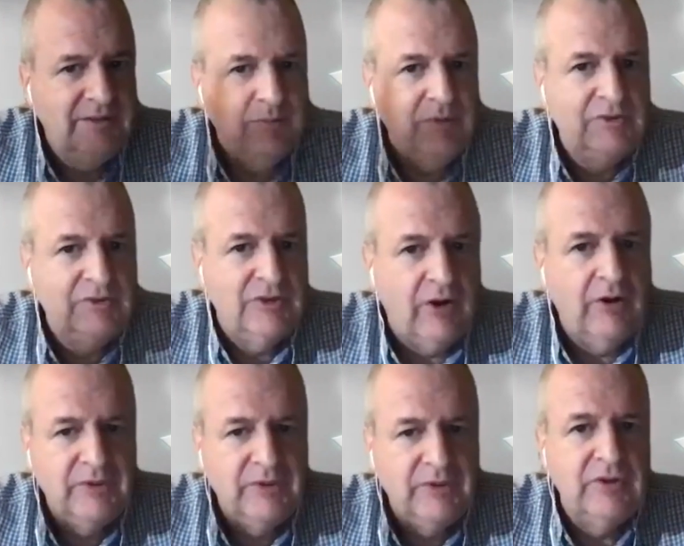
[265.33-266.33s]
the material
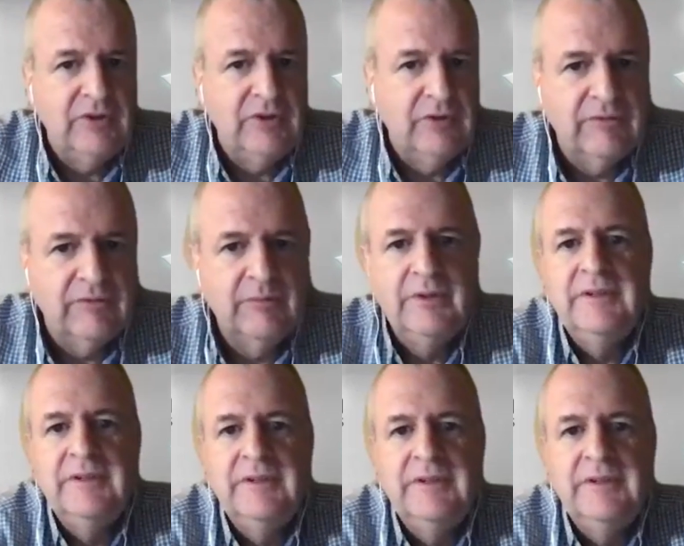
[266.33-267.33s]
our material from uh,
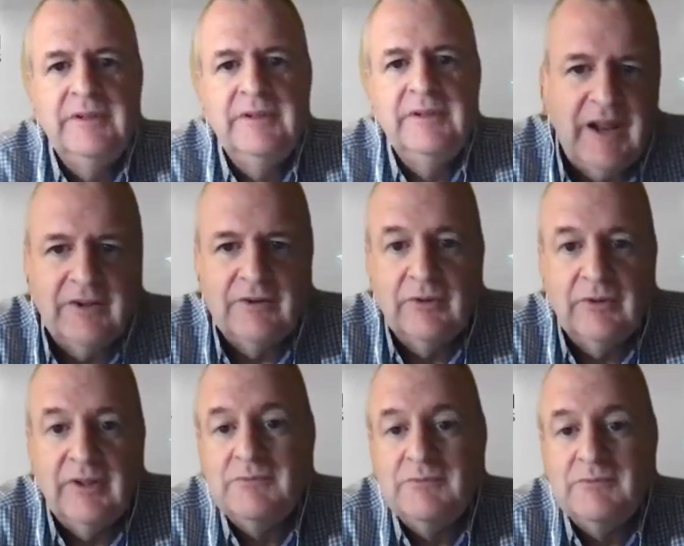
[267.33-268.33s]
the nanoreactor.
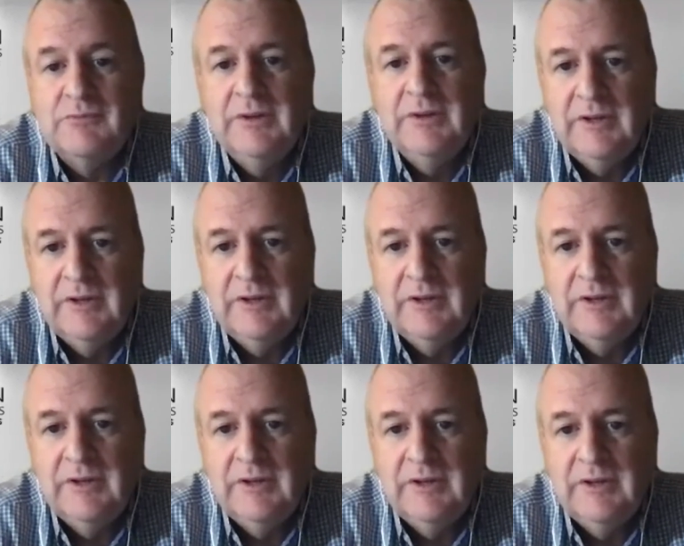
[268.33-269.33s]
So that's really,
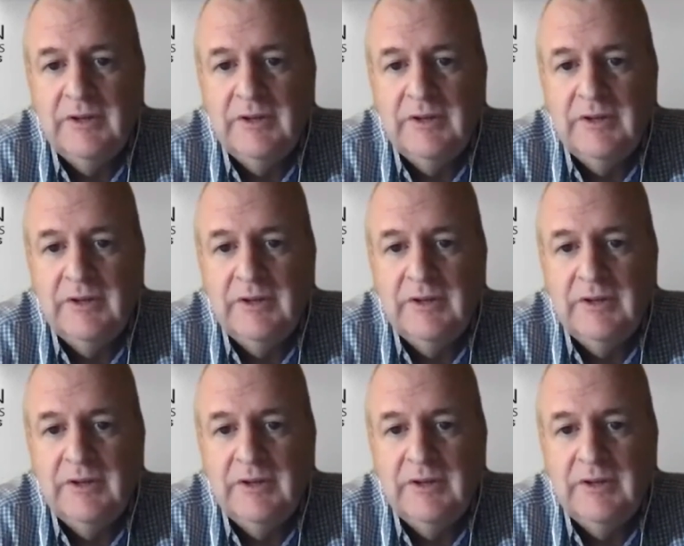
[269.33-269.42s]
really